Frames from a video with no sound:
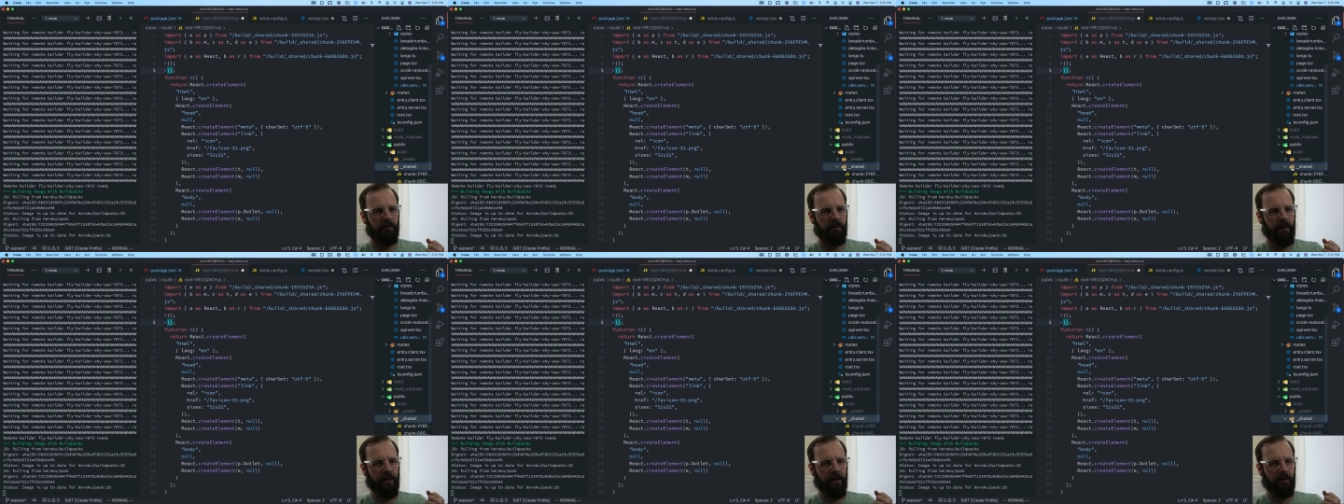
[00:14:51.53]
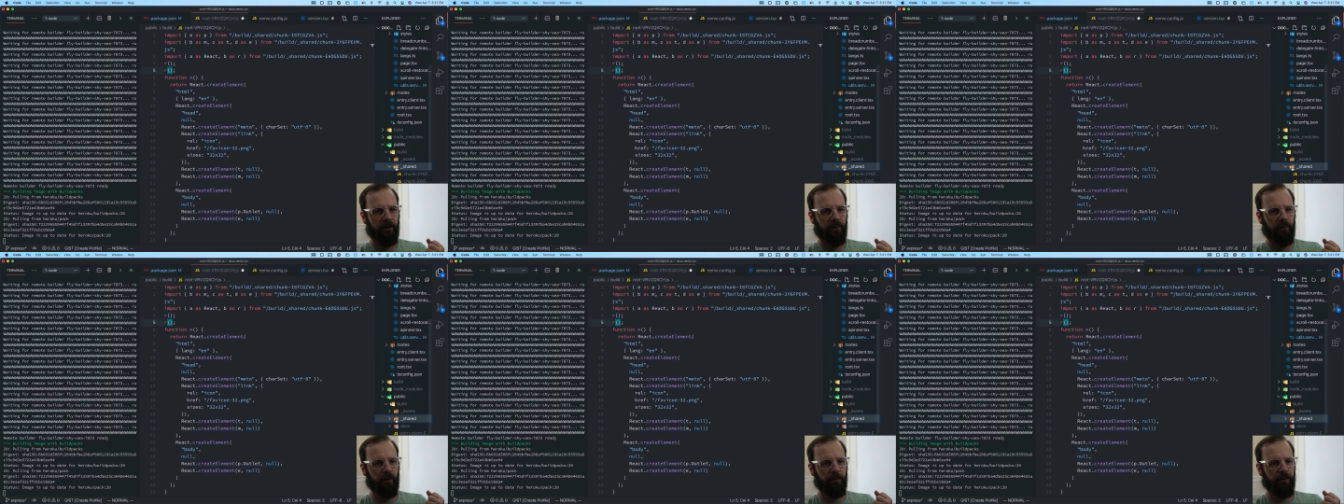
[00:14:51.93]
I don't
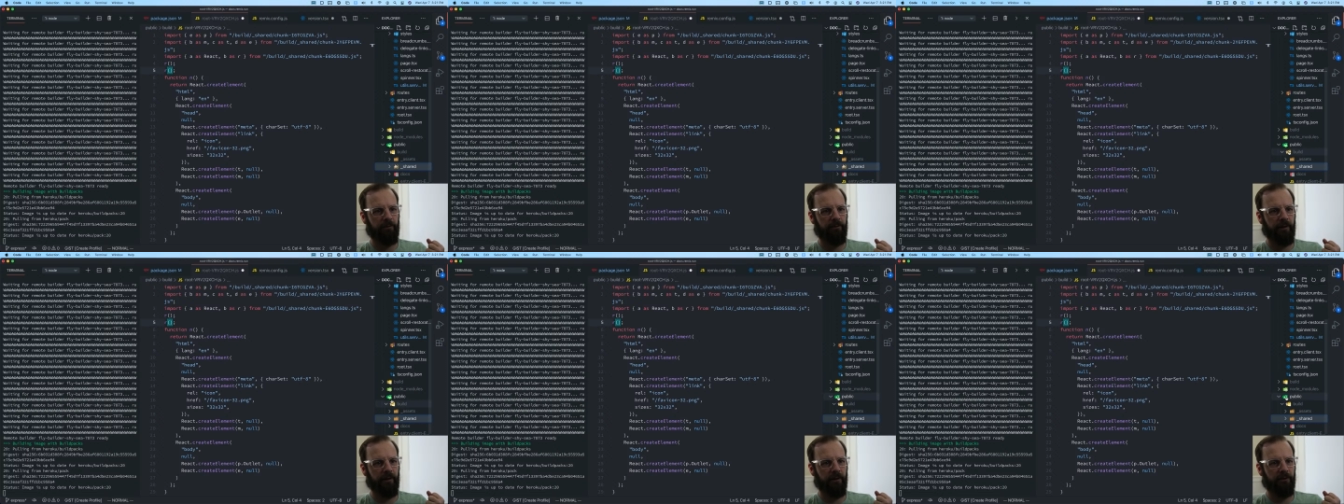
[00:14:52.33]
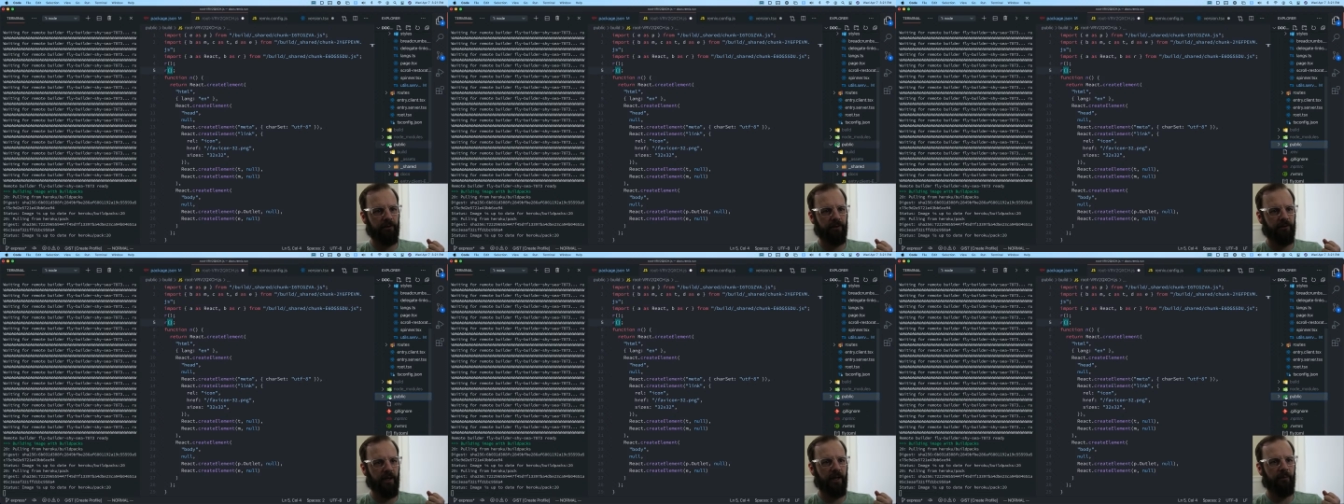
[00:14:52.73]
know where I'm going to find these
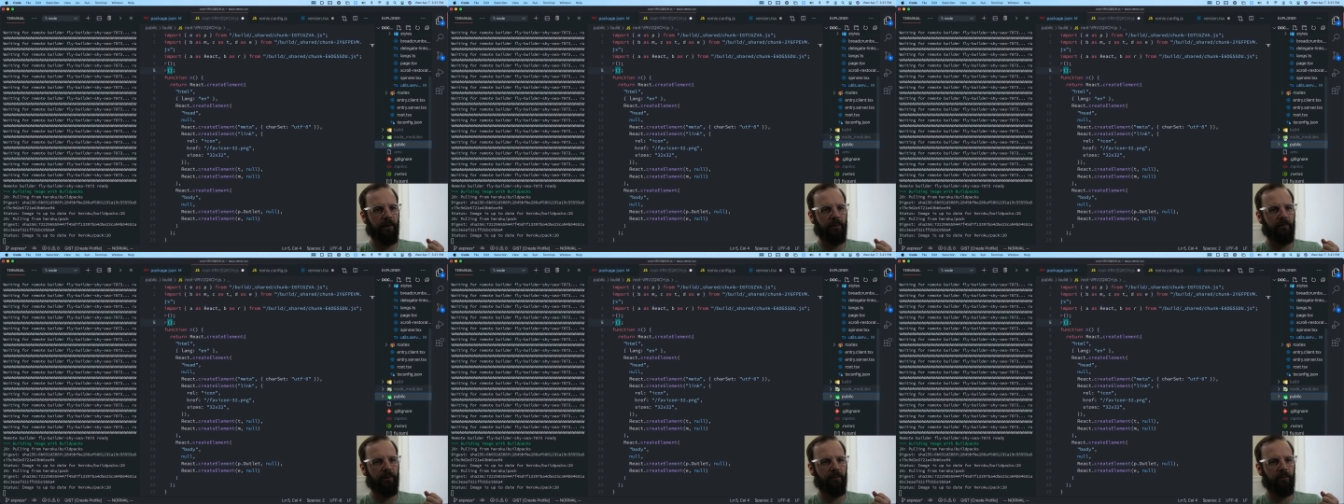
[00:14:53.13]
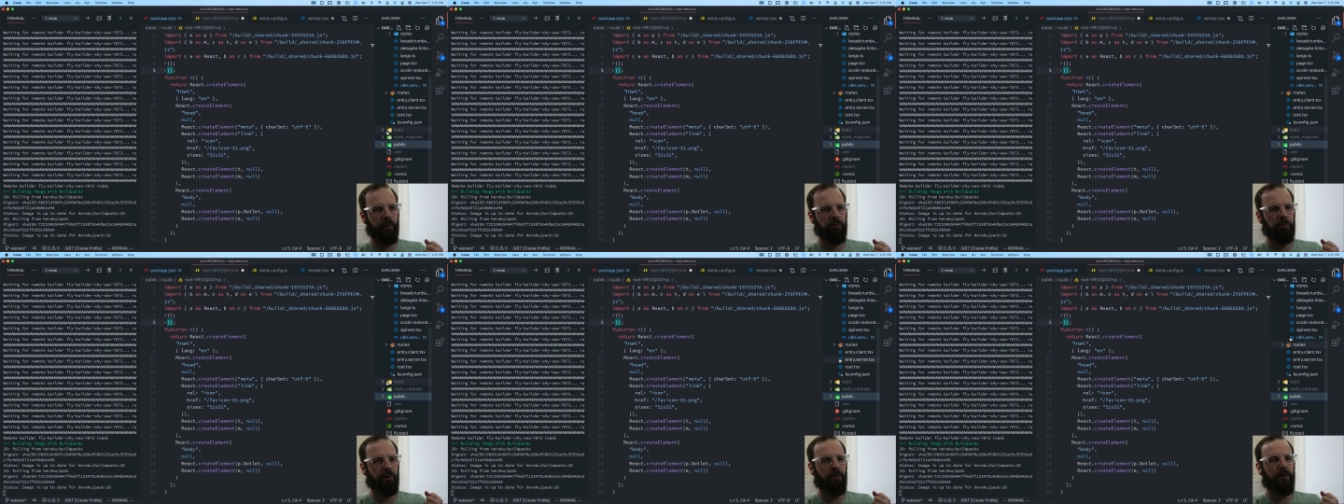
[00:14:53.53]
things. Anyway, we
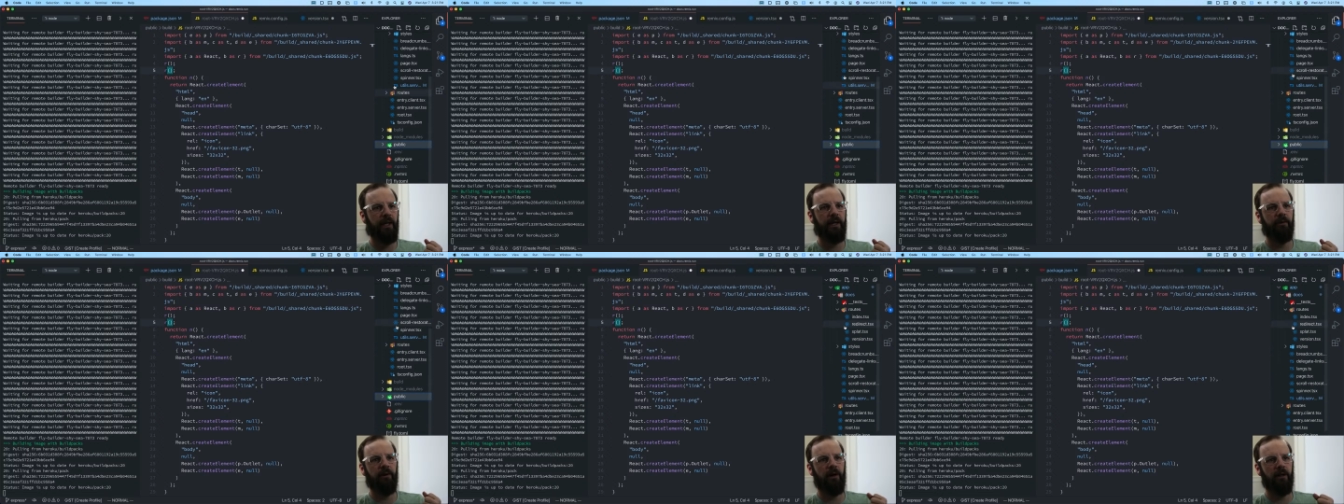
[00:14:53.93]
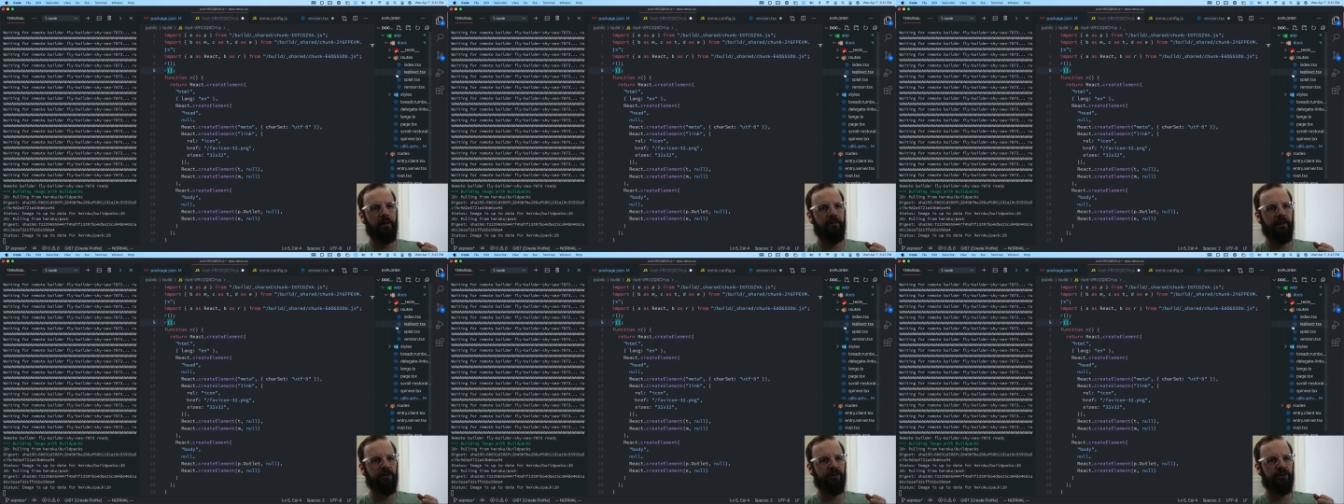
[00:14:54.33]
pull out all
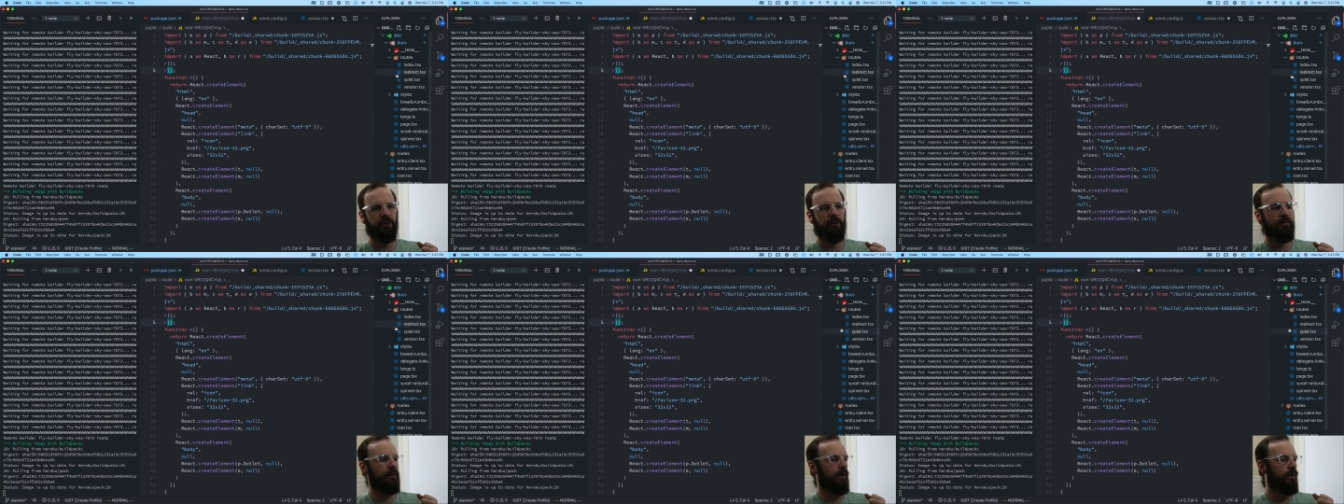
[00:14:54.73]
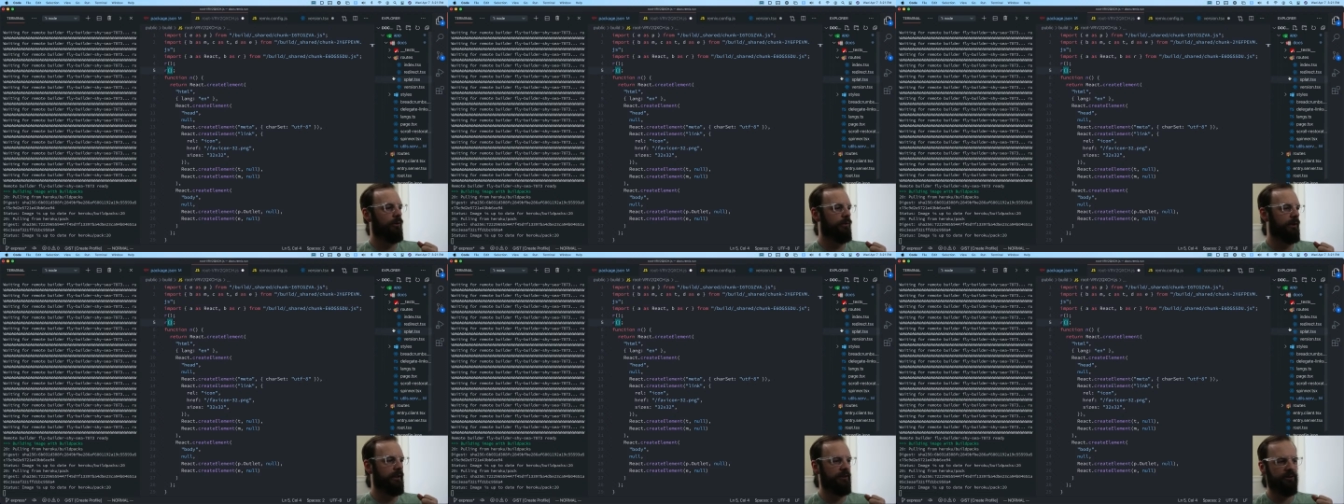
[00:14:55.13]
of the
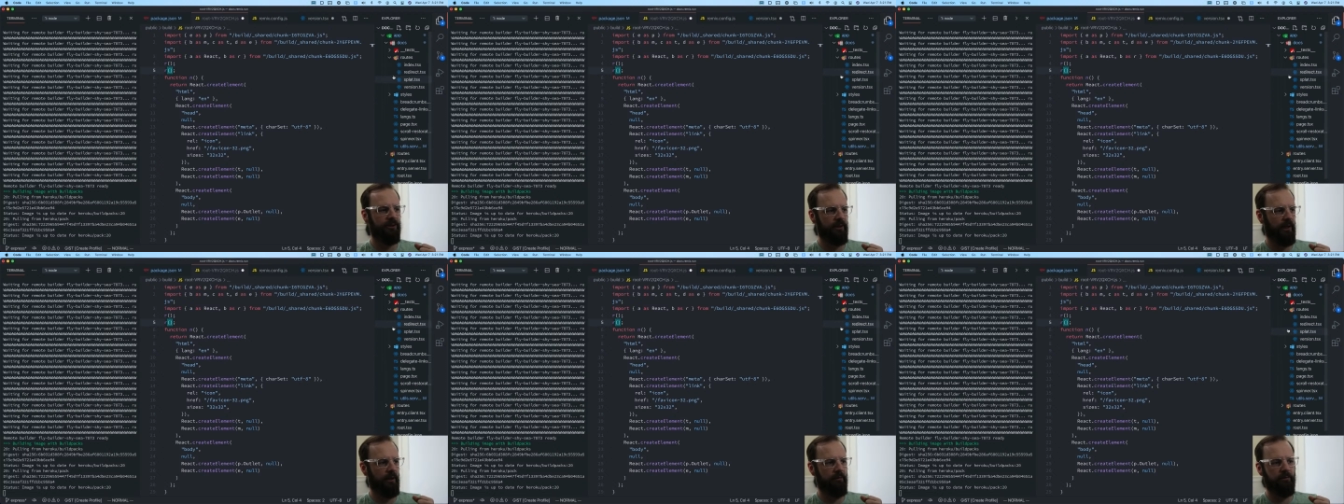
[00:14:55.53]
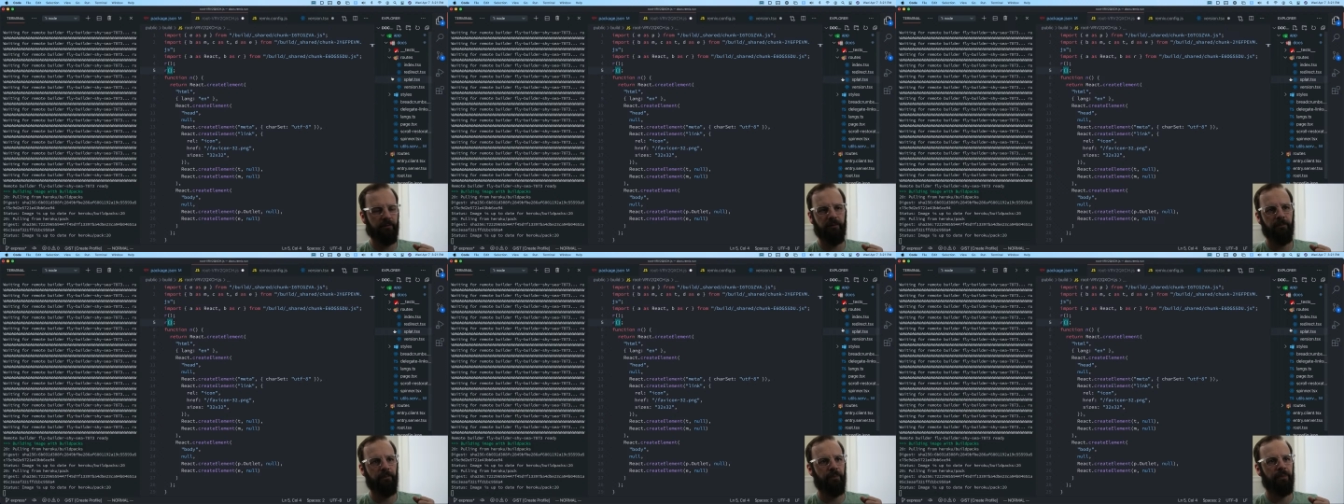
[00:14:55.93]
server-only stuff.